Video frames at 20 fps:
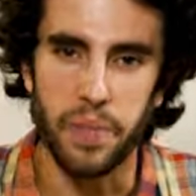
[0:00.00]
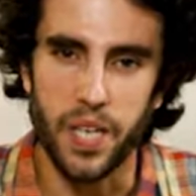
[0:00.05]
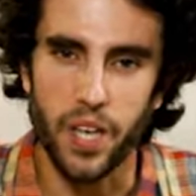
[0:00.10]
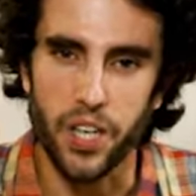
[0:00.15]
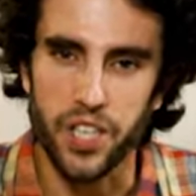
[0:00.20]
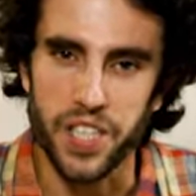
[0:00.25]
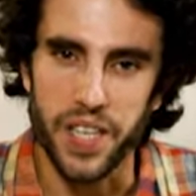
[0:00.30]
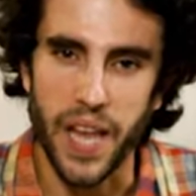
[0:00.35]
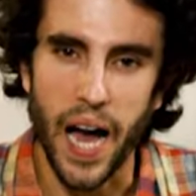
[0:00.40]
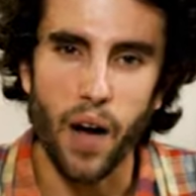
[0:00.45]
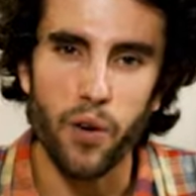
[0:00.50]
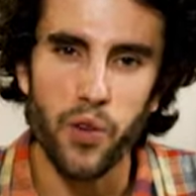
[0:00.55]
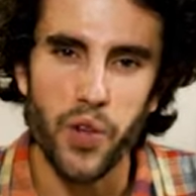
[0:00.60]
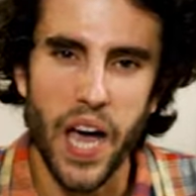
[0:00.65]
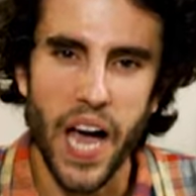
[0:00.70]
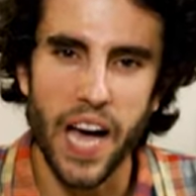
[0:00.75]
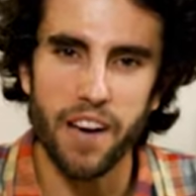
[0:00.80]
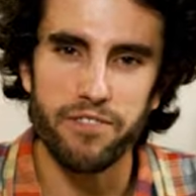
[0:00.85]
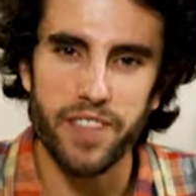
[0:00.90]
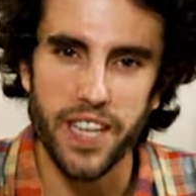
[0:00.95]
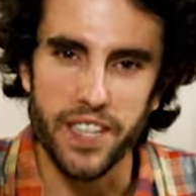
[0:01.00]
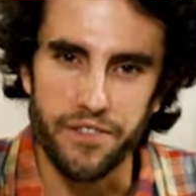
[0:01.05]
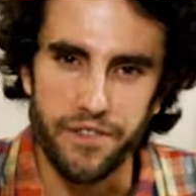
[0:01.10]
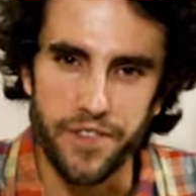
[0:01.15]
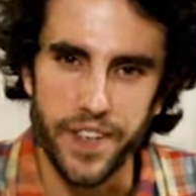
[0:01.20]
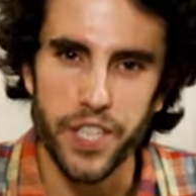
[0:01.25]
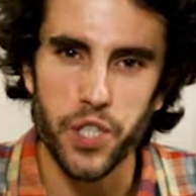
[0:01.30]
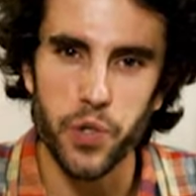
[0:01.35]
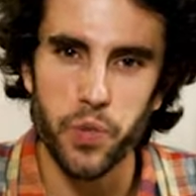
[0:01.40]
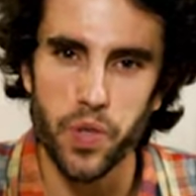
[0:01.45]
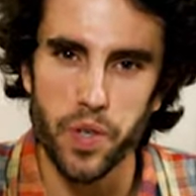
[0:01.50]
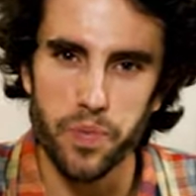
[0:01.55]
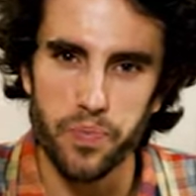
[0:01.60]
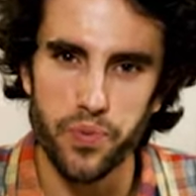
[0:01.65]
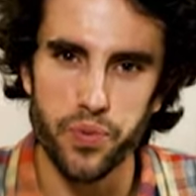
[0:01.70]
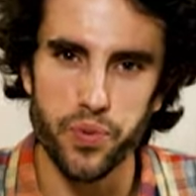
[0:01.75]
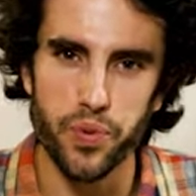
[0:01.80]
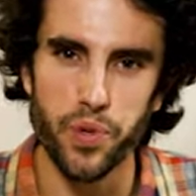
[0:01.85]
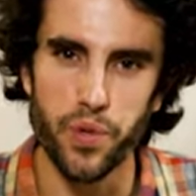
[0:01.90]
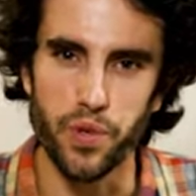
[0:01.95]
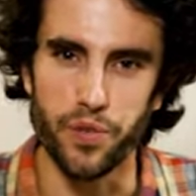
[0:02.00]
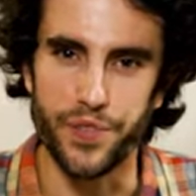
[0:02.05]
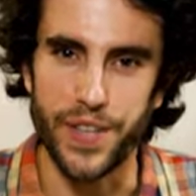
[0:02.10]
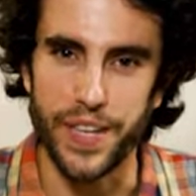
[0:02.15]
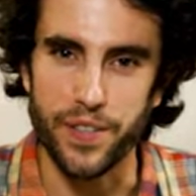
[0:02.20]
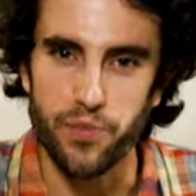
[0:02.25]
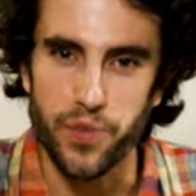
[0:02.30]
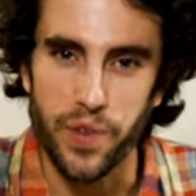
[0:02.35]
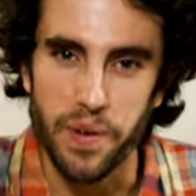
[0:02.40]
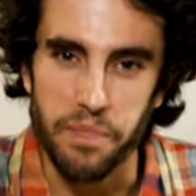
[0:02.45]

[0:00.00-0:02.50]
Because now you have that visual proof, that